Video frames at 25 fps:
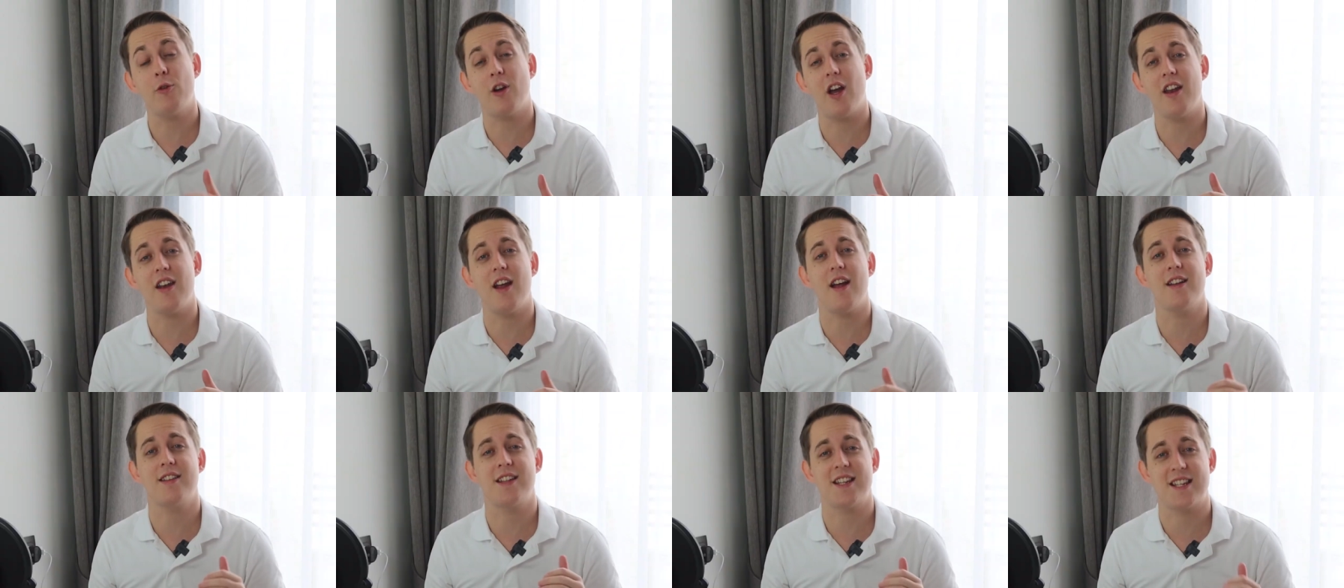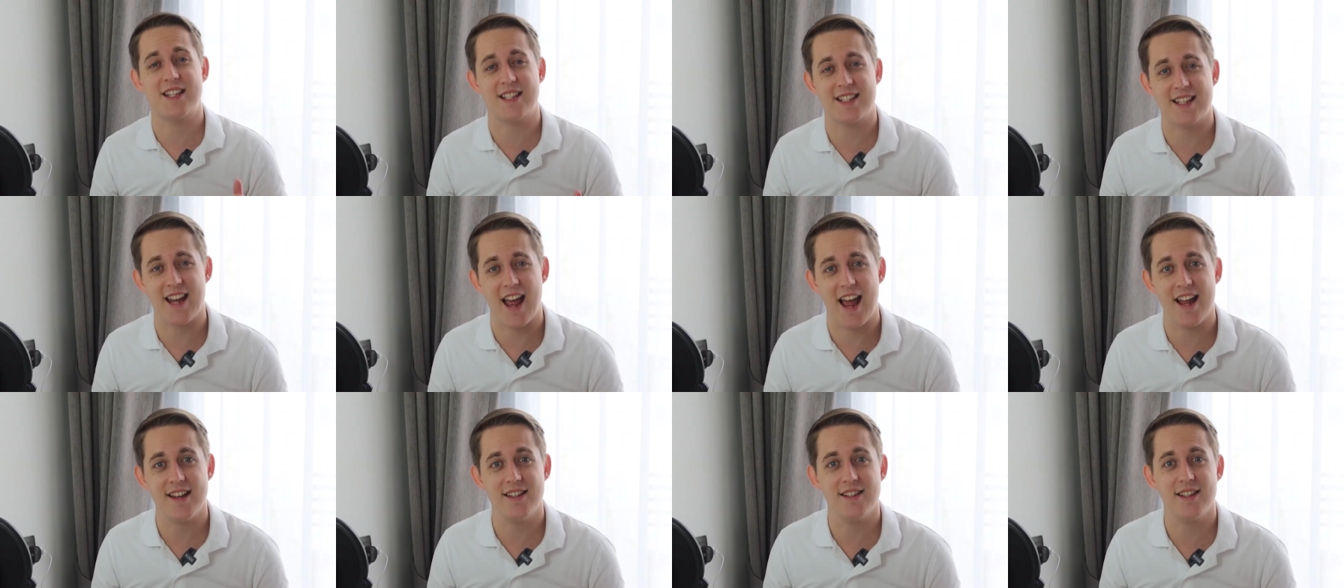you can
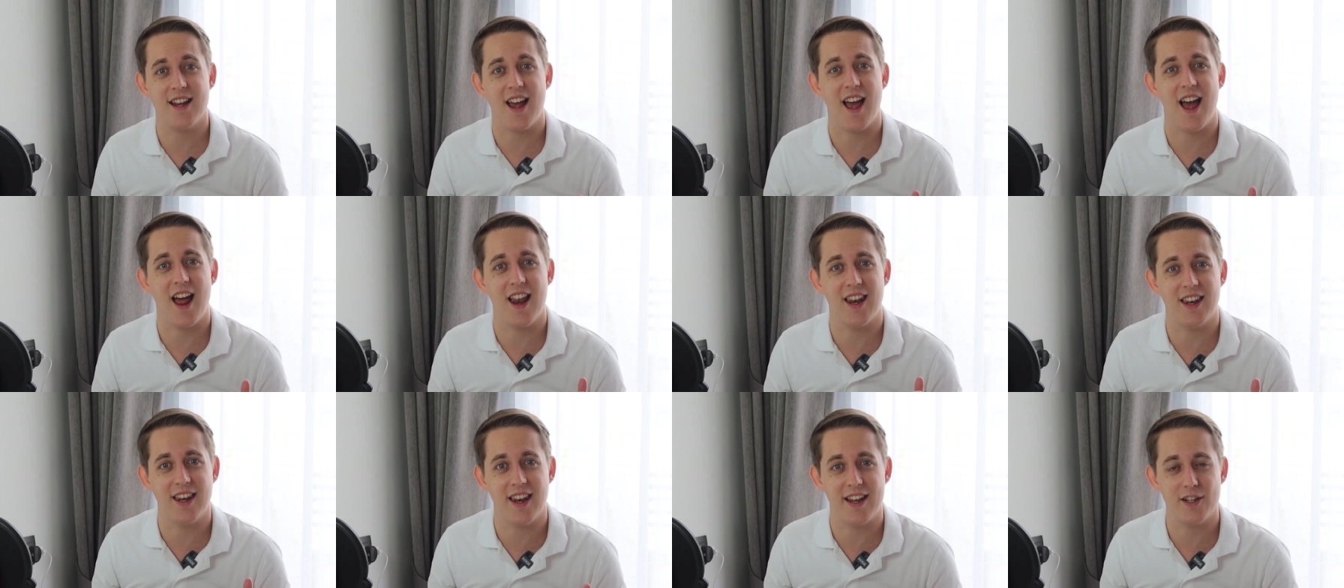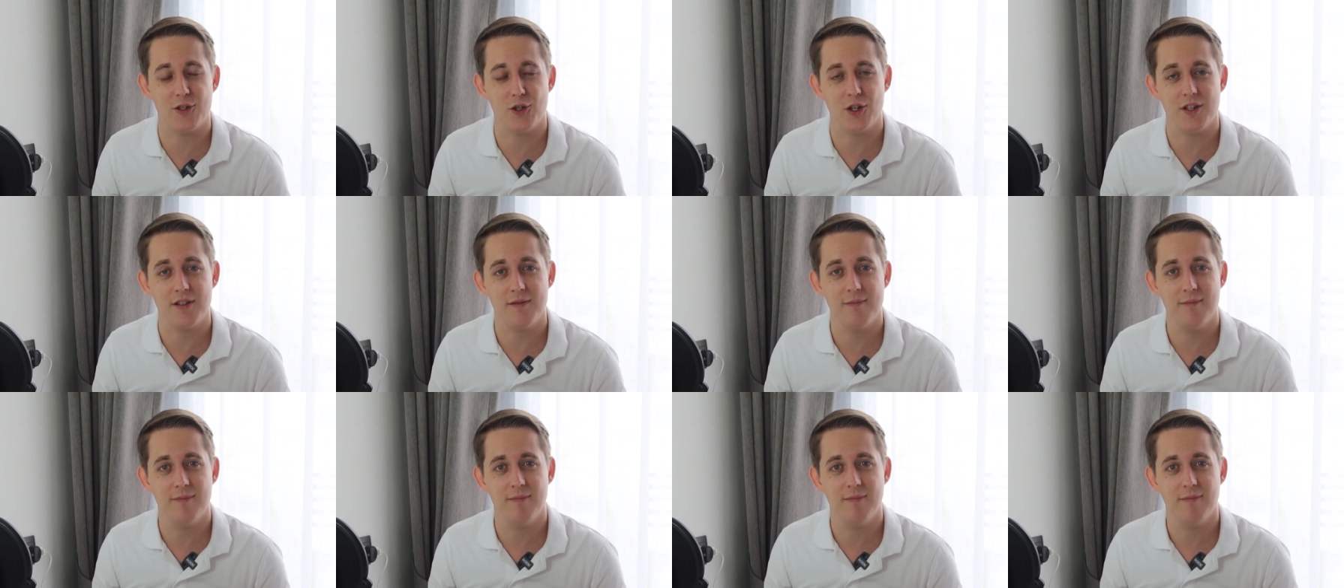understand
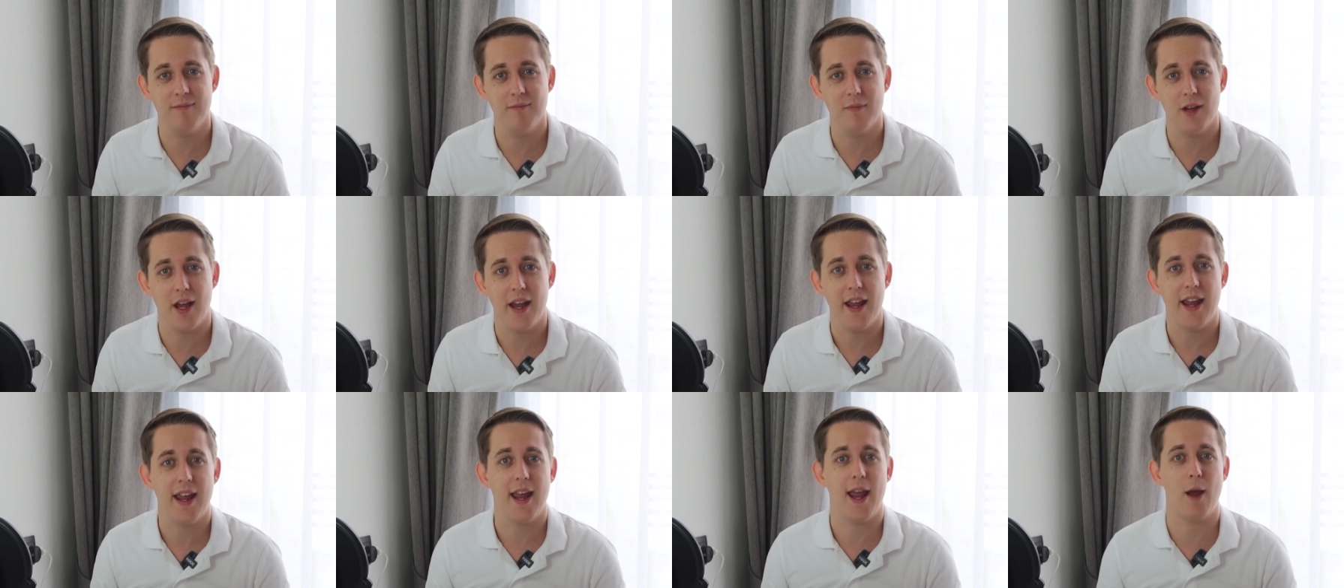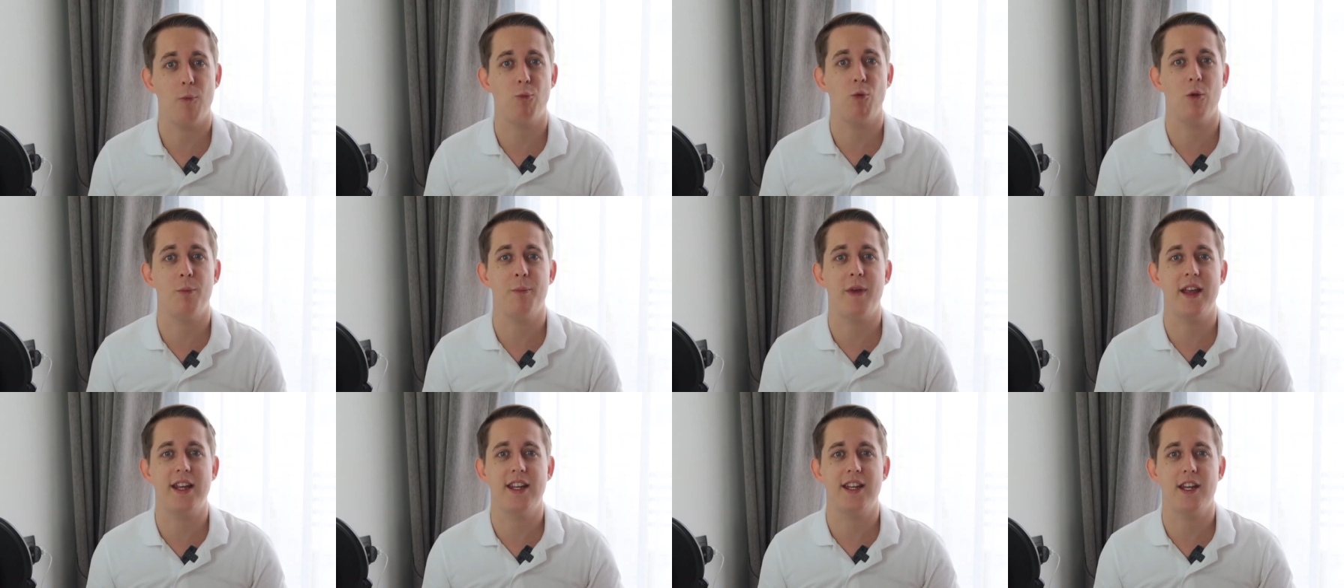elision, it
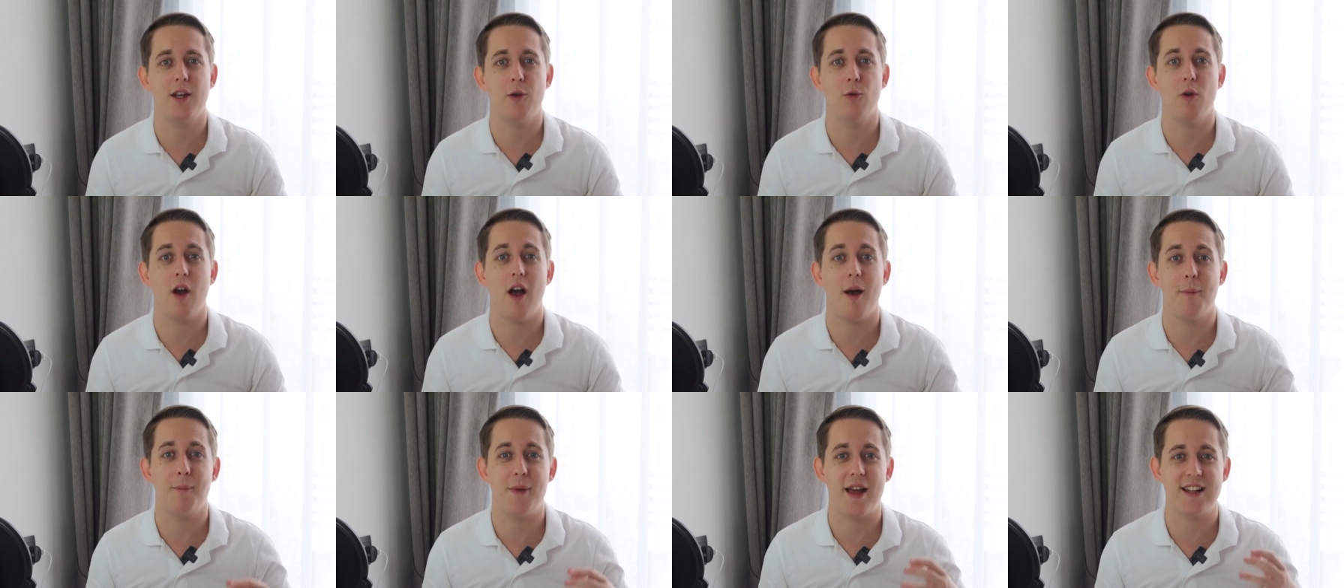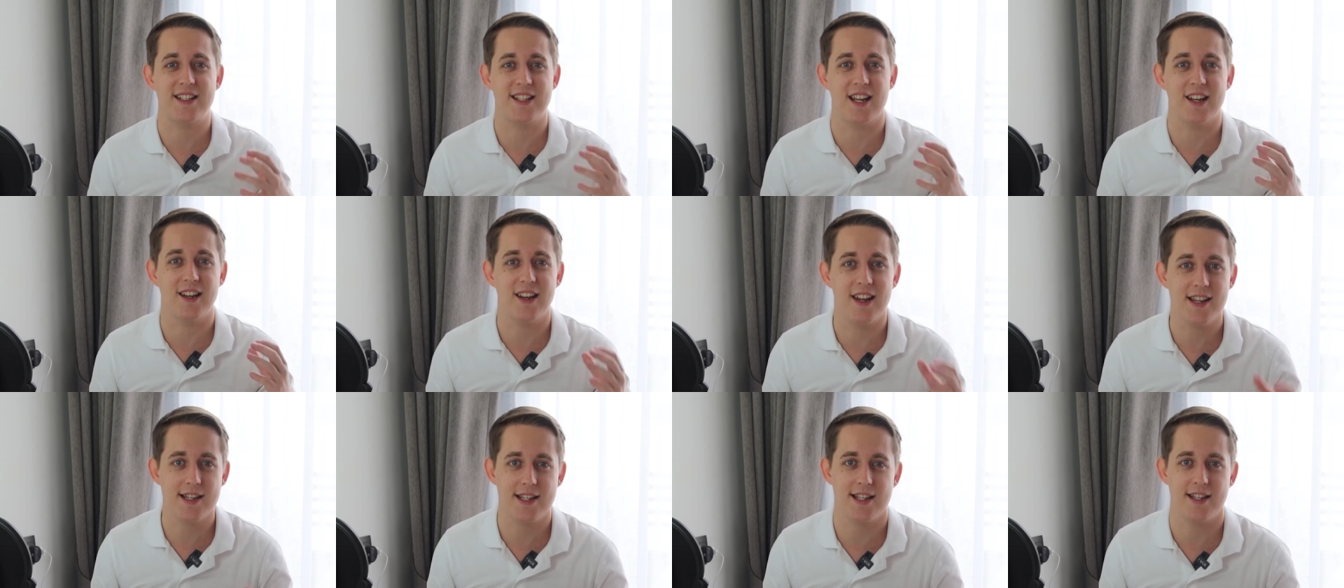will make you a better
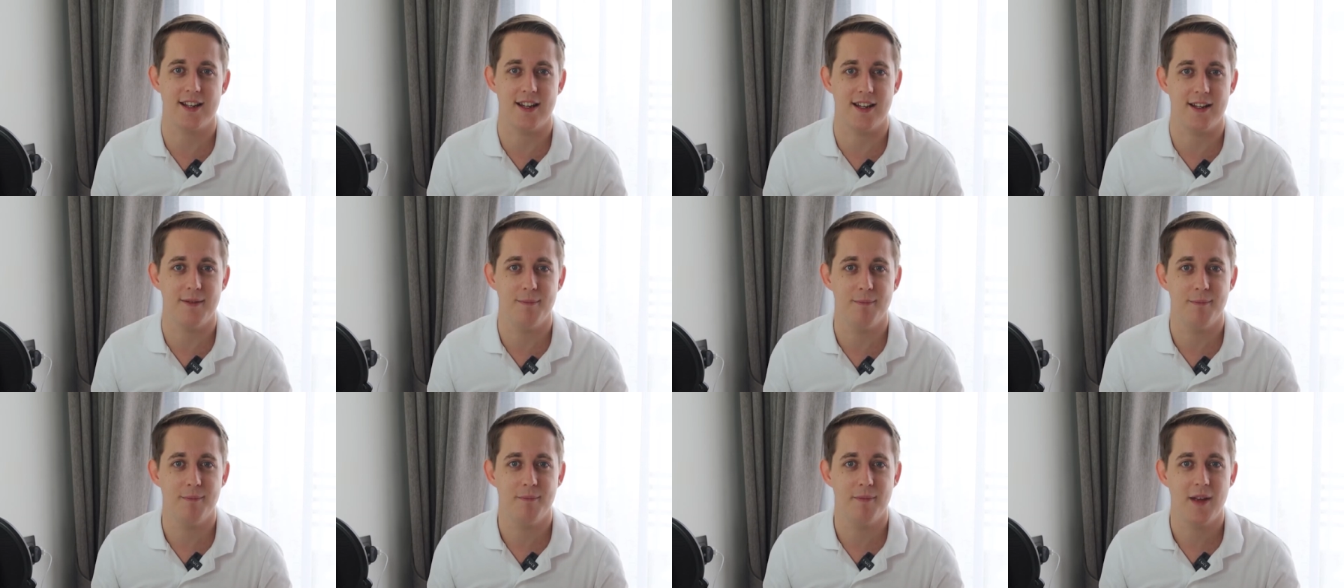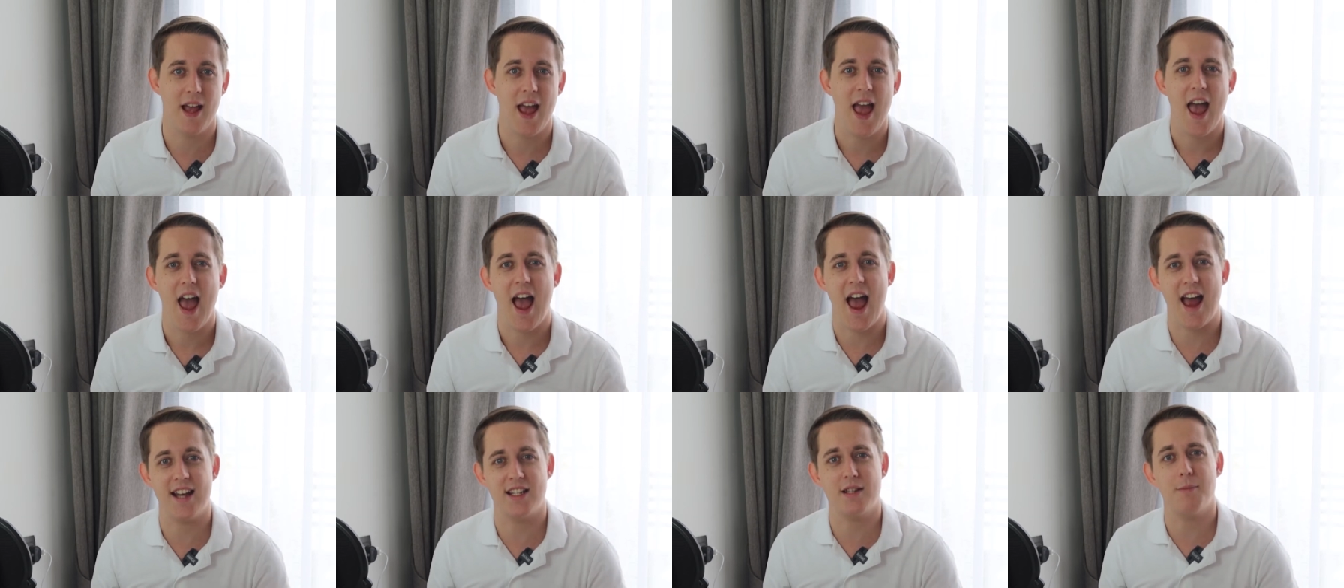listener
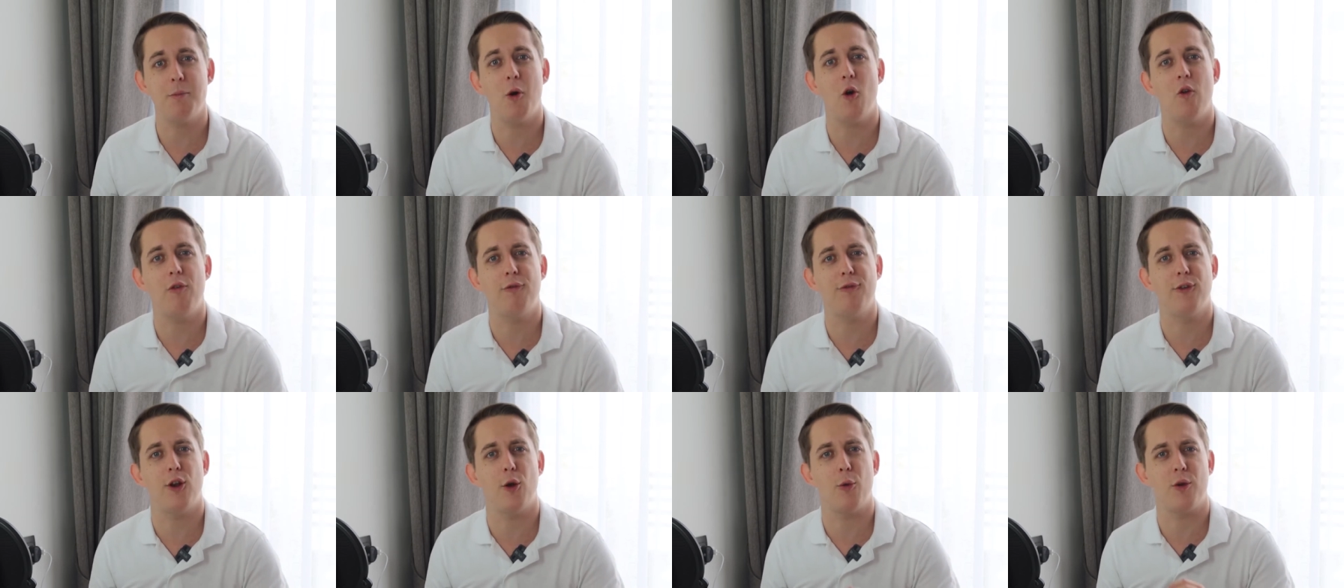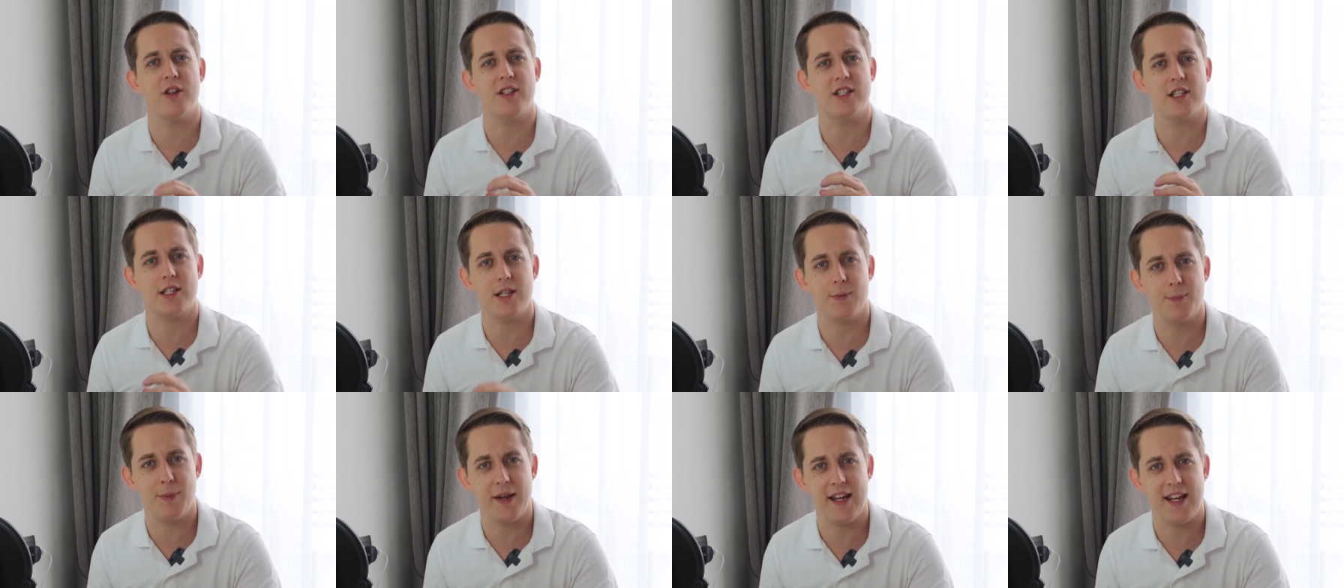and a more fluent
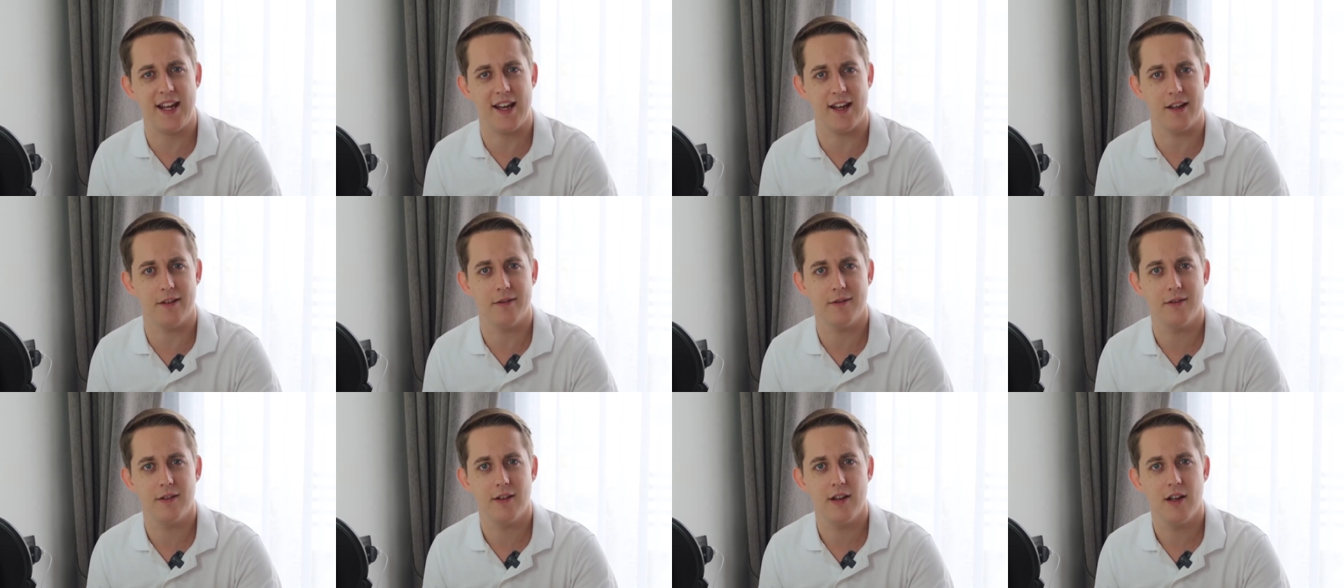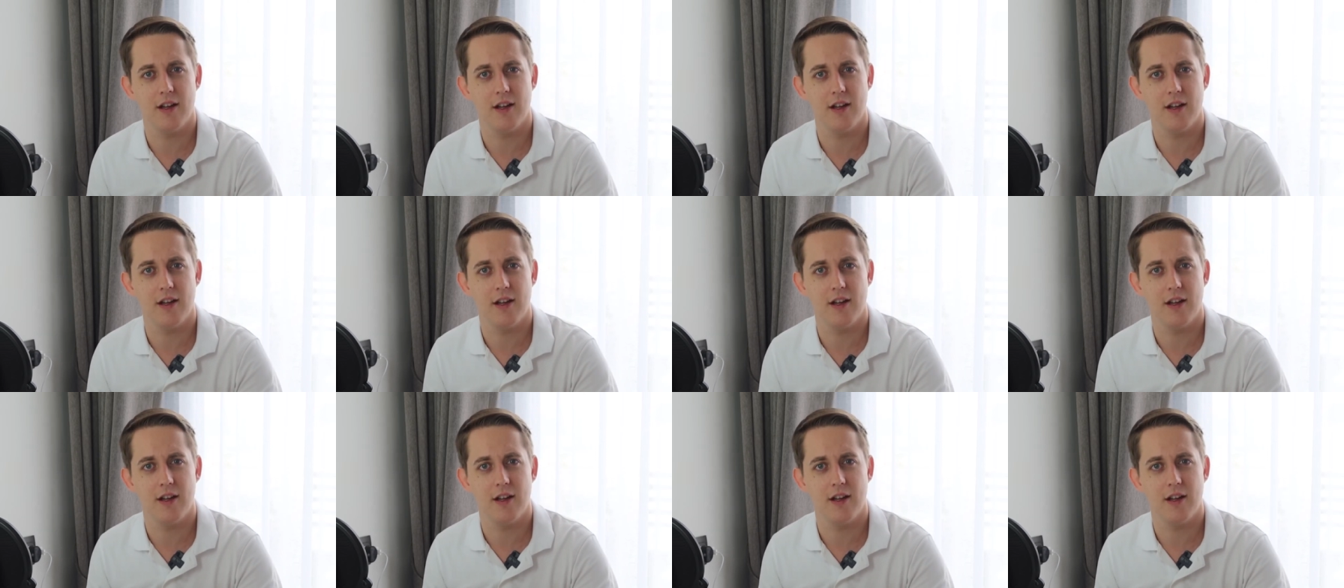speaker.